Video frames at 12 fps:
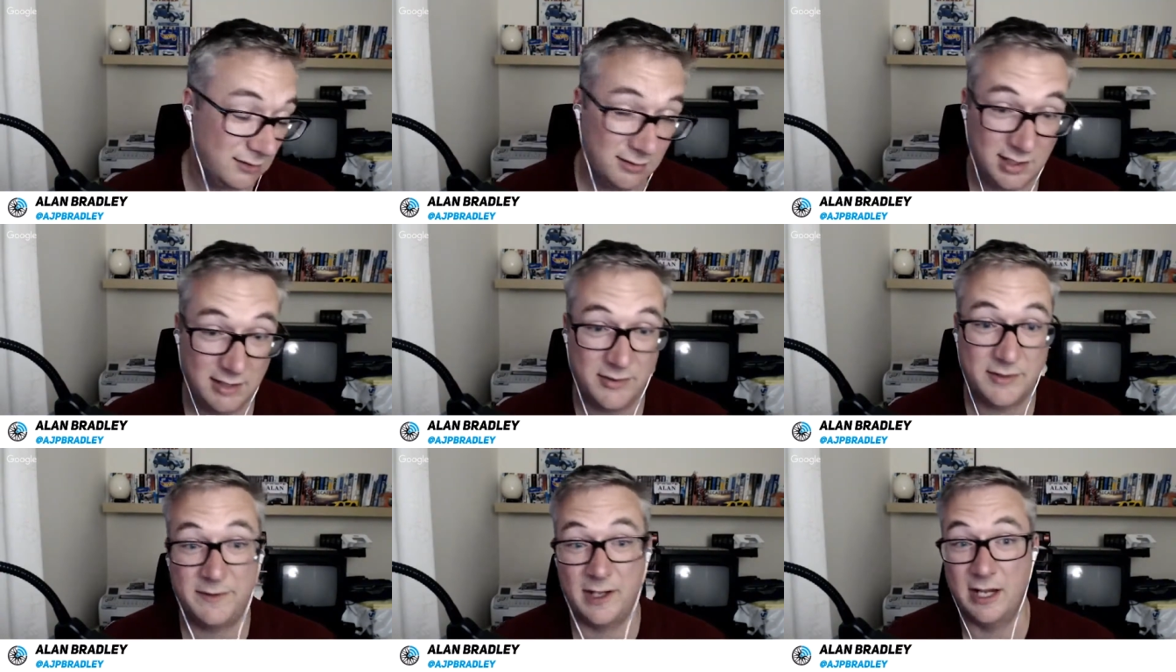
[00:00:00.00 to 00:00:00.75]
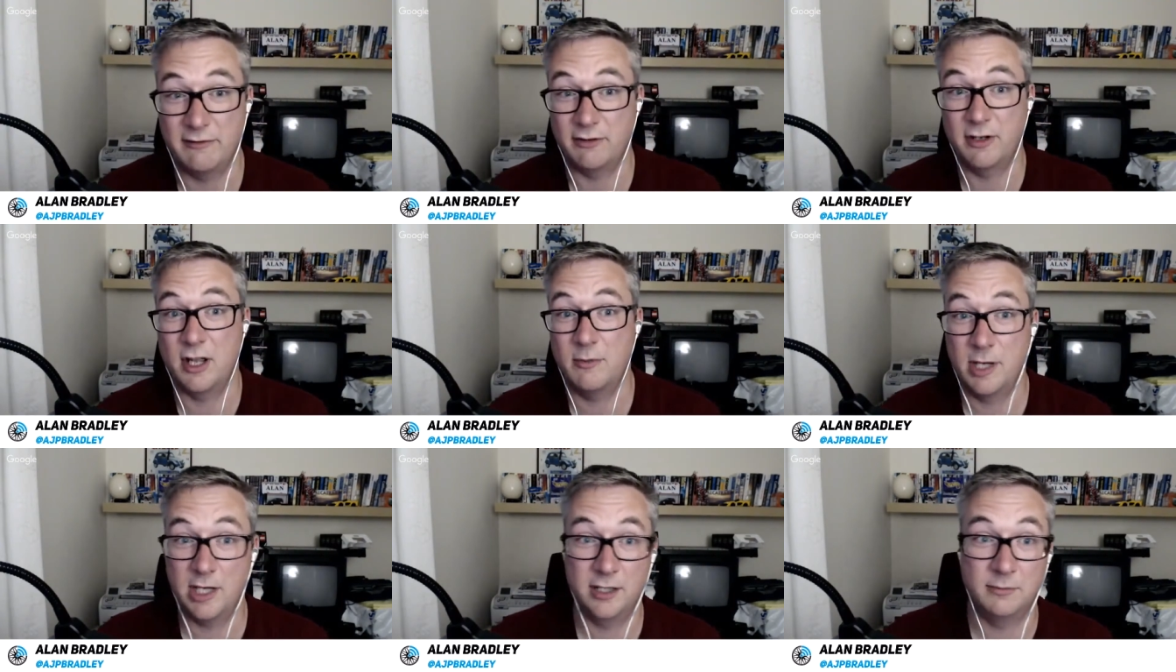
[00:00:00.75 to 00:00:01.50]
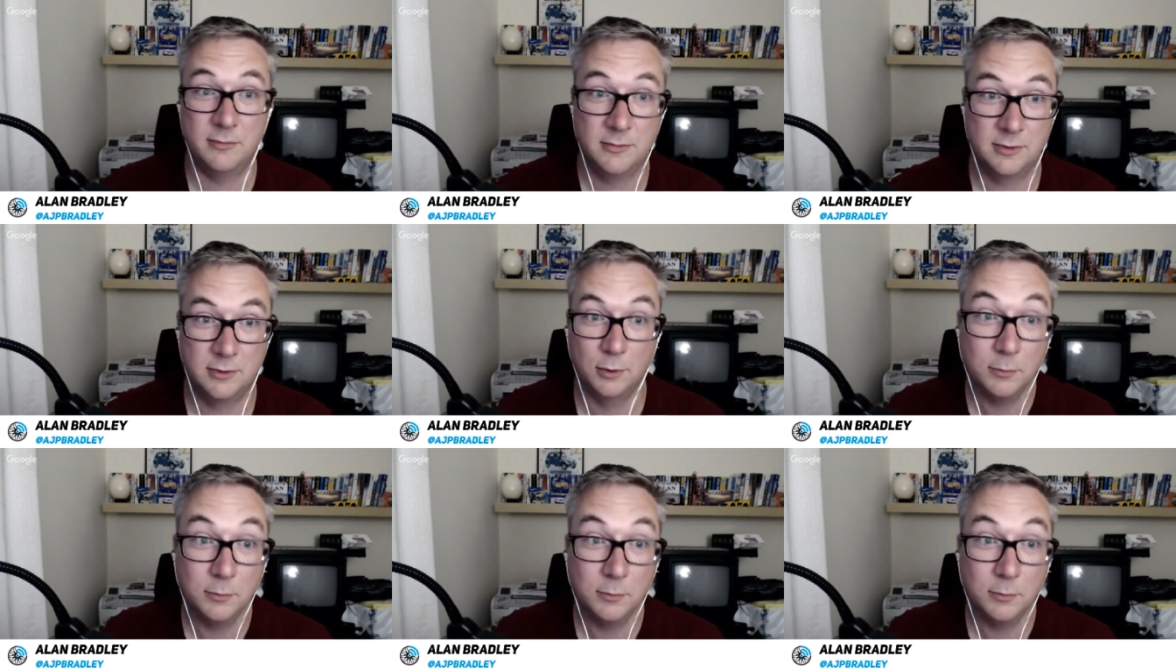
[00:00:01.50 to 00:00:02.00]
Give us a $5 or I'll go buy them. Oop.